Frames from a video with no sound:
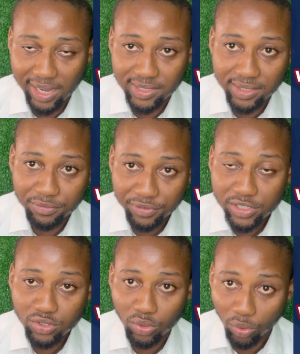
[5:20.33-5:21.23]
an
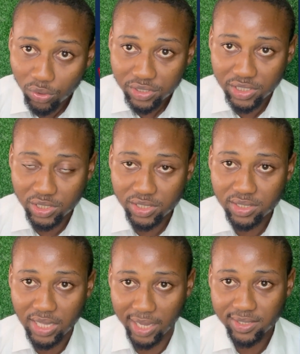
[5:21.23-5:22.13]
investor
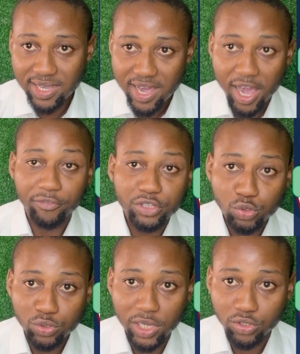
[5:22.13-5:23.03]
is that every
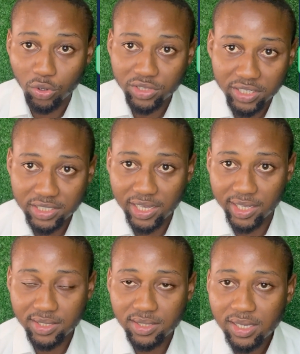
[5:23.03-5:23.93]
2 years or 3
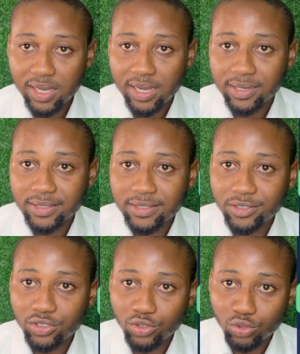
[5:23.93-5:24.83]
years,
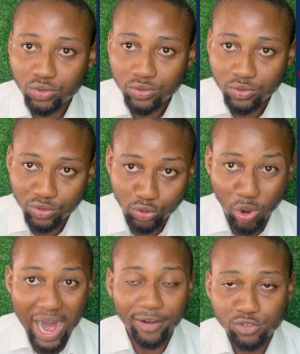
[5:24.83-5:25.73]
you
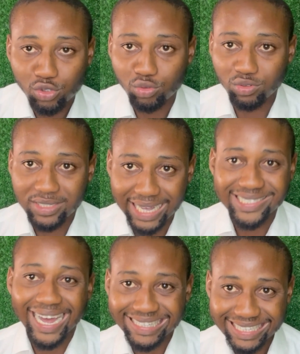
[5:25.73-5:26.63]
have to get
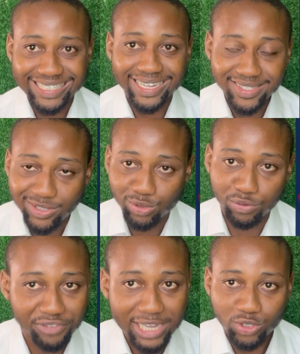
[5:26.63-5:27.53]
an agent to
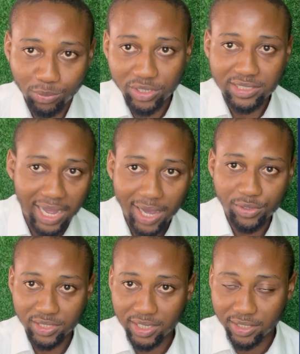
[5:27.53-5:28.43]
find someone in that
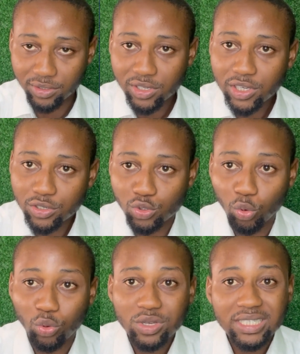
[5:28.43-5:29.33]
house again.
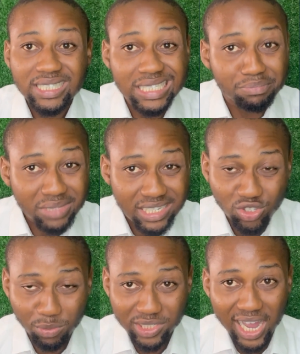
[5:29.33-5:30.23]
So it means
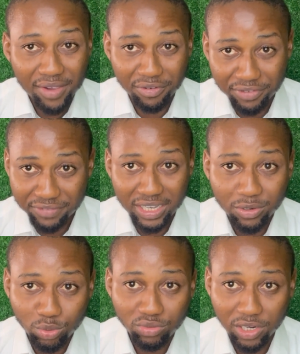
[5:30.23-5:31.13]
you must have a very, very
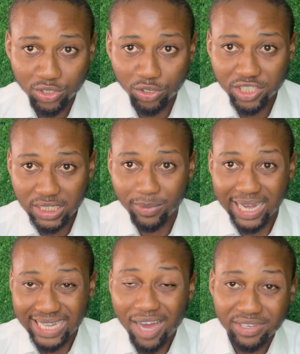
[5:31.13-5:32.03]
good relationship
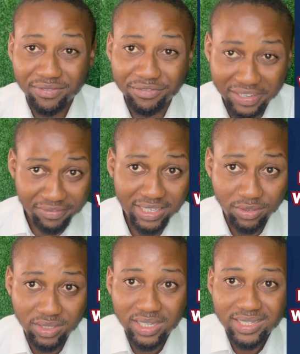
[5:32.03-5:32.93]
and have a very,
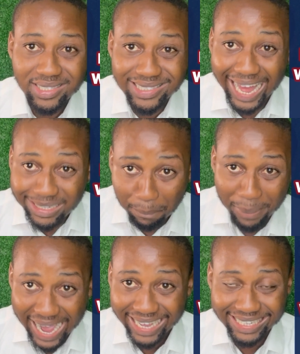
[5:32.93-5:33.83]
very
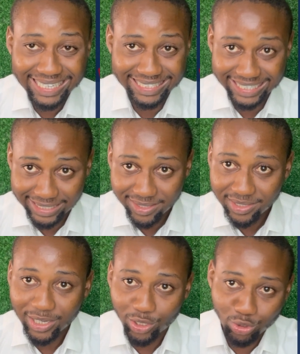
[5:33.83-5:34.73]
standby agent.
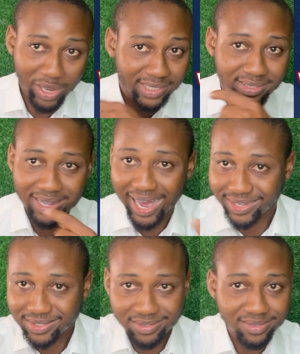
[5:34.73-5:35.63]
So
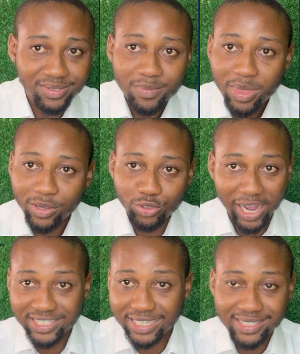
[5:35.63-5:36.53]
as you
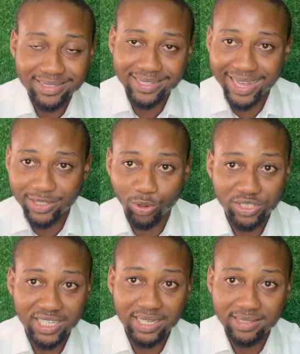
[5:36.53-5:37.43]
are changing tenants, or
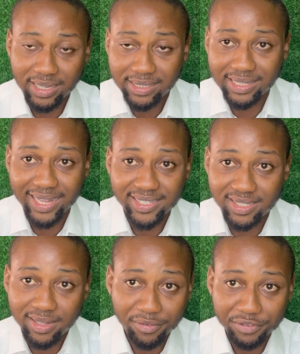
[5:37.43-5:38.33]
a tenant
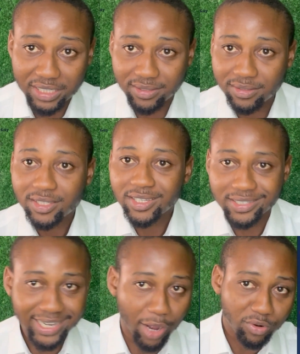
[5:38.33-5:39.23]
is leaving,
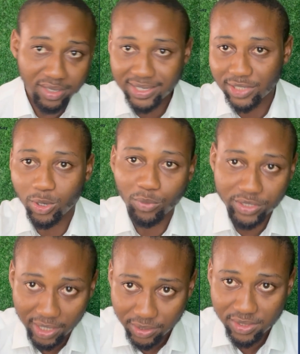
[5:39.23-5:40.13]
they can quickly get
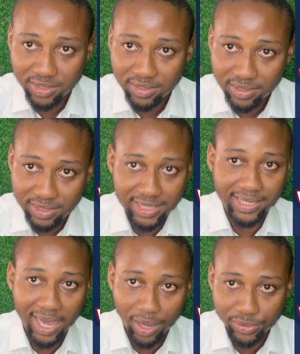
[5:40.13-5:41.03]
someone else inside
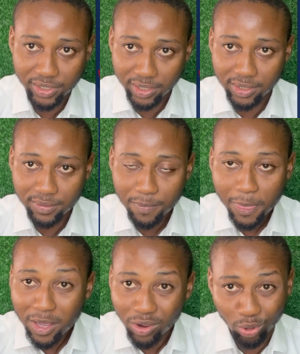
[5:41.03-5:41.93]
the house again.
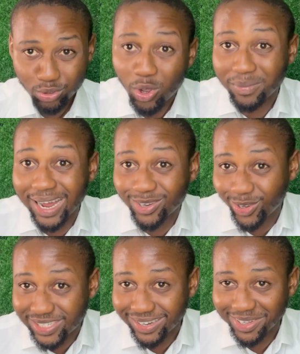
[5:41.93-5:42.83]
Although some
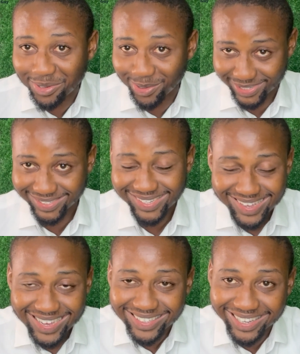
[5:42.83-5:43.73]
landlords in Lagos,
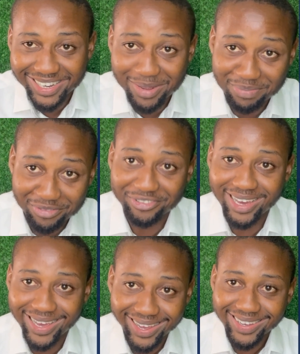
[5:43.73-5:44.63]
they really
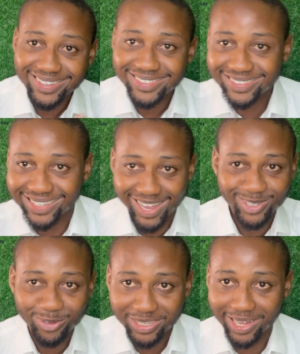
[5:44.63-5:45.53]
prefer
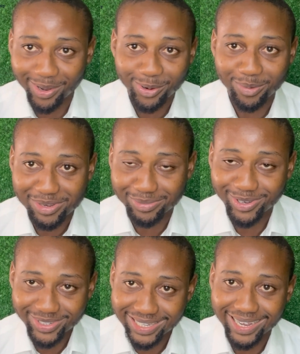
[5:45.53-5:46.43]
tenants going and coming
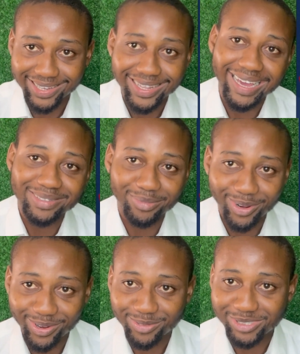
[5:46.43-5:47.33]
because they can earn
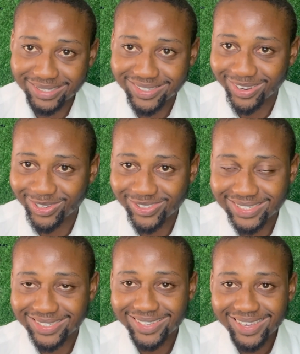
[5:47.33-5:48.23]
more with all
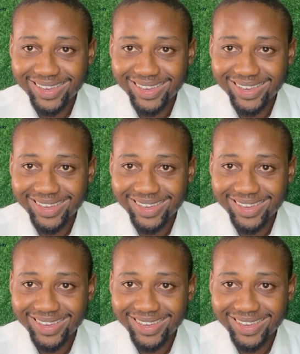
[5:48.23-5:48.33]
this